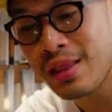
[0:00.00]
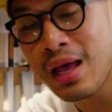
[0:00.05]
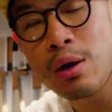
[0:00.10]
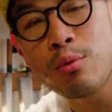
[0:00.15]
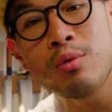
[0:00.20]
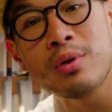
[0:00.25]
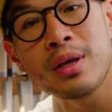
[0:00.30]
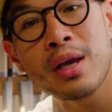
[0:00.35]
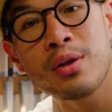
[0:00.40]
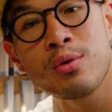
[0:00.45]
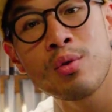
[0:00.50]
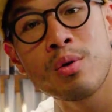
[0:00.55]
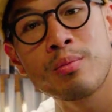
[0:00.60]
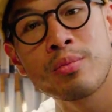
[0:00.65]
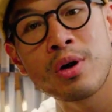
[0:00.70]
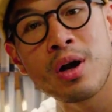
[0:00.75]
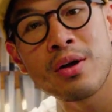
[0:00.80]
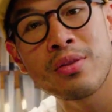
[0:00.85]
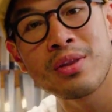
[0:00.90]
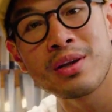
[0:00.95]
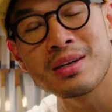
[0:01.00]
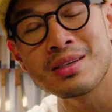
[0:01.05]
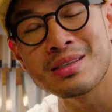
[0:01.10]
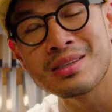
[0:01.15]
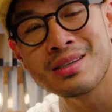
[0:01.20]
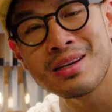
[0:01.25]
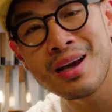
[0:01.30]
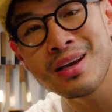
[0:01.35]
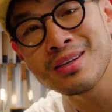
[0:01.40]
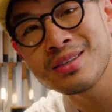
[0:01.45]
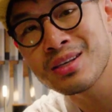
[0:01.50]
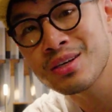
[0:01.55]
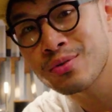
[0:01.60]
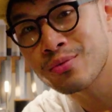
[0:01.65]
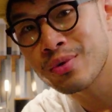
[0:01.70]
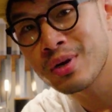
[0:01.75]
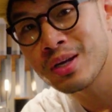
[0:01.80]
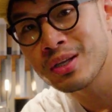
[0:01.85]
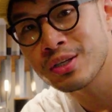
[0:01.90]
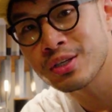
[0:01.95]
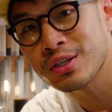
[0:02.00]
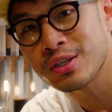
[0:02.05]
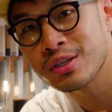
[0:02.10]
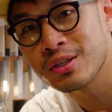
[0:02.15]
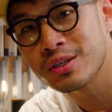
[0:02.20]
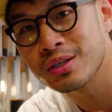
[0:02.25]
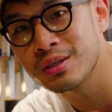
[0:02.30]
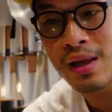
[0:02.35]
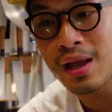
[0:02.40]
That will get you a broth that is nice and rich,